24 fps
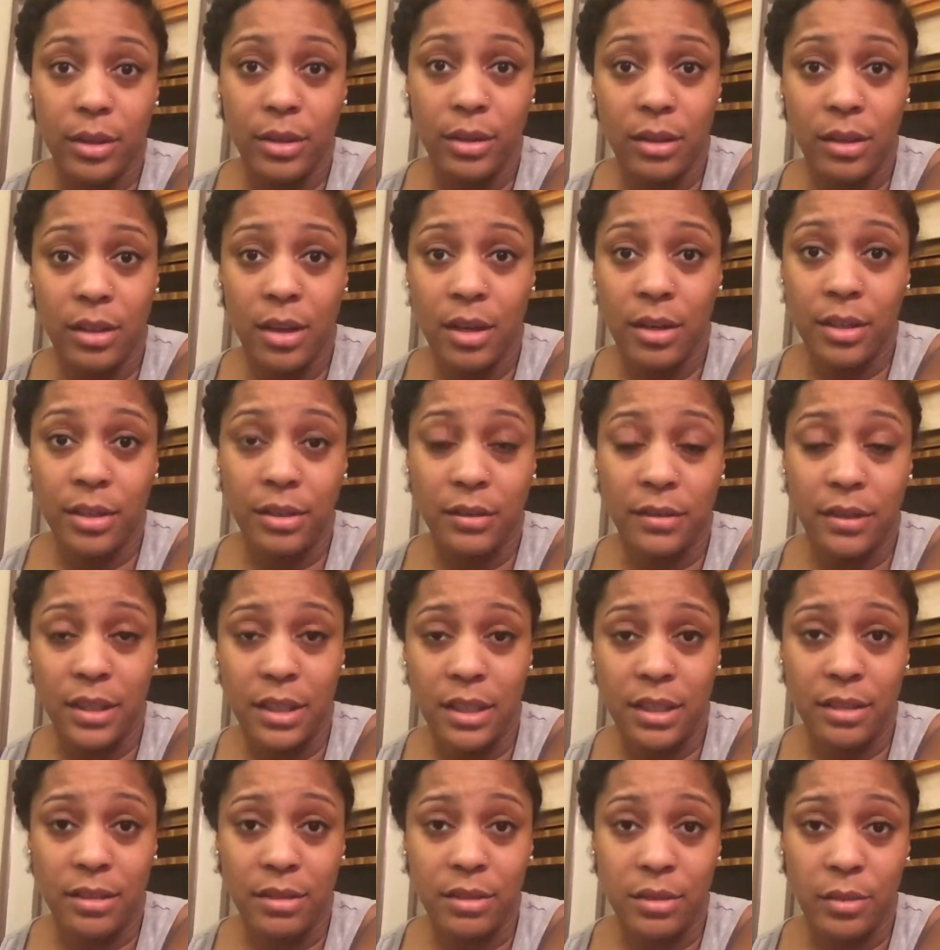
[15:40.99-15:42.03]
laundry
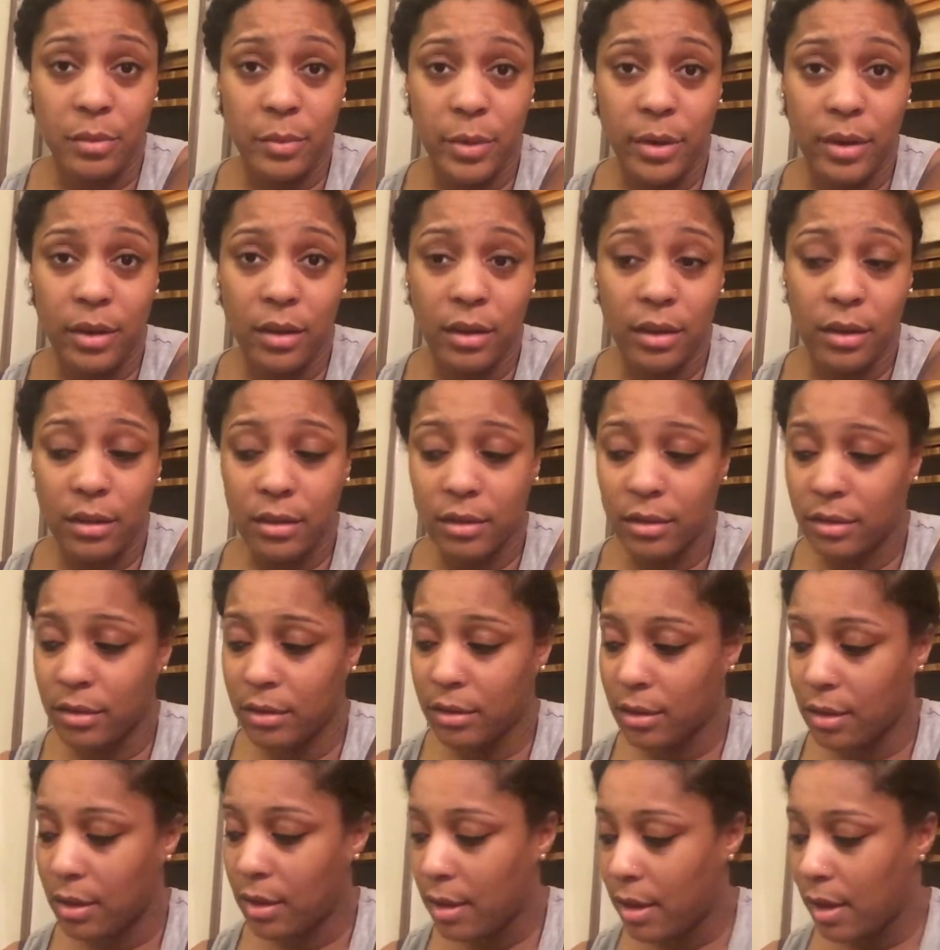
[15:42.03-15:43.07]
is going to work
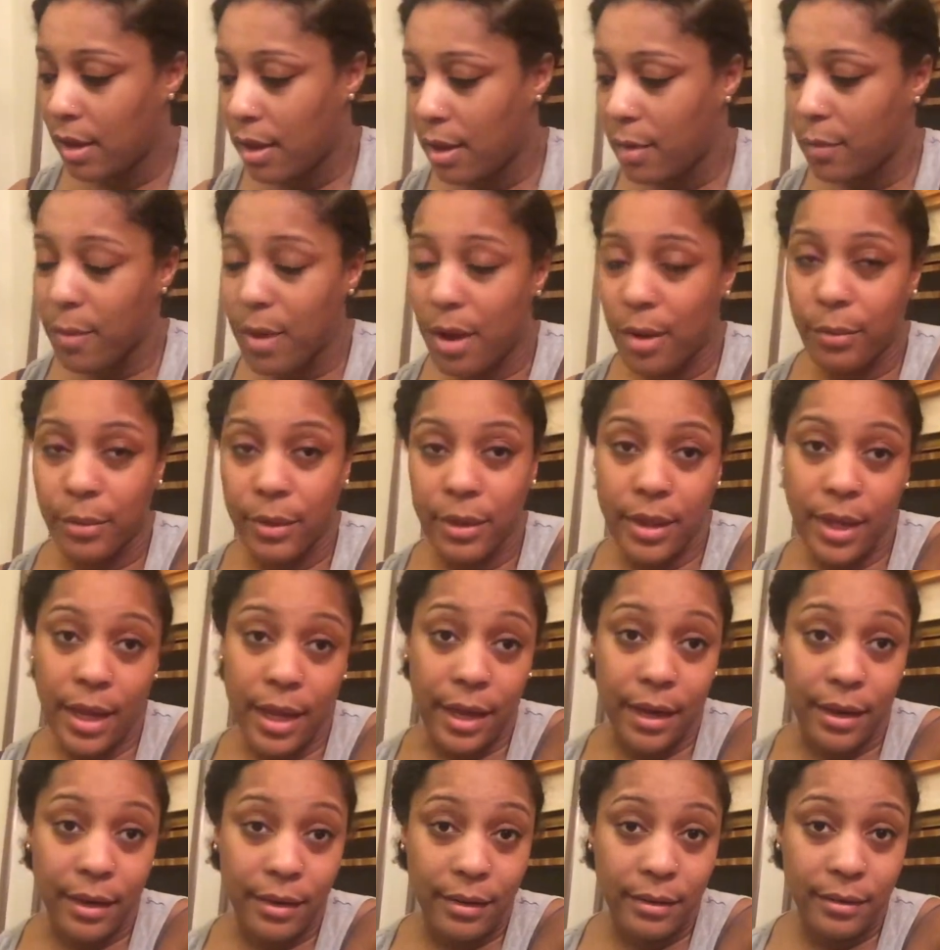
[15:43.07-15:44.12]
while we're
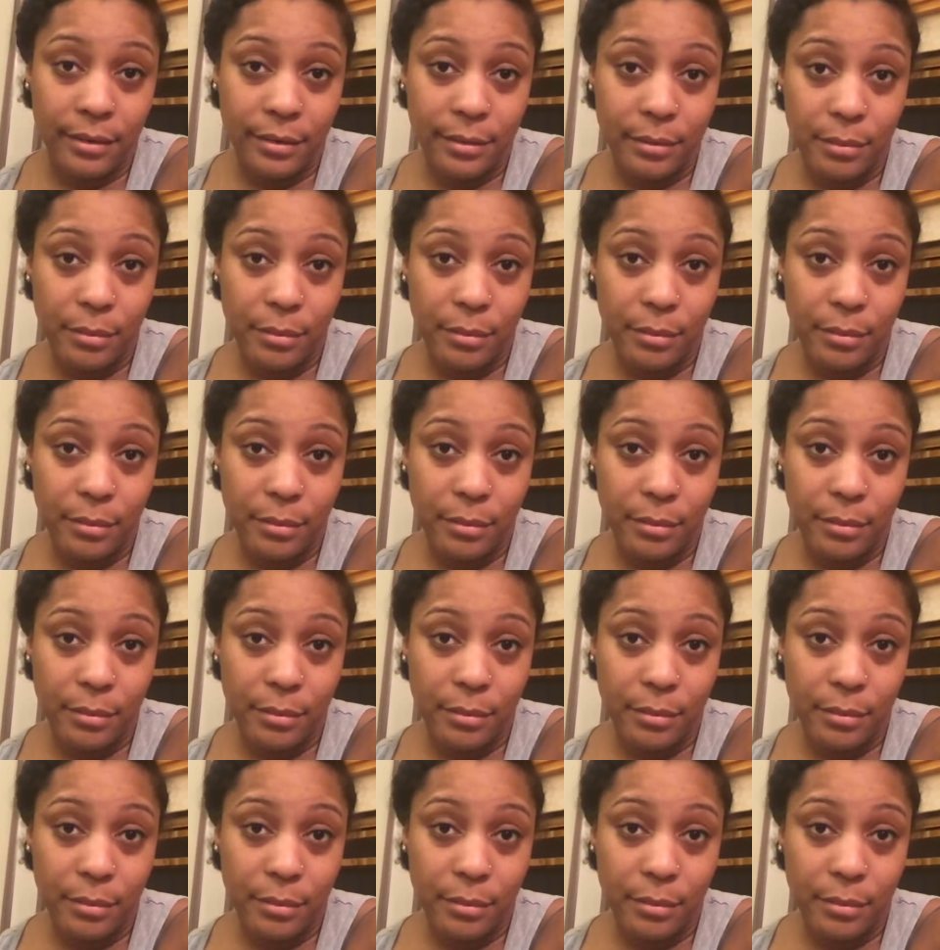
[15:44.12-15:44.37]
there.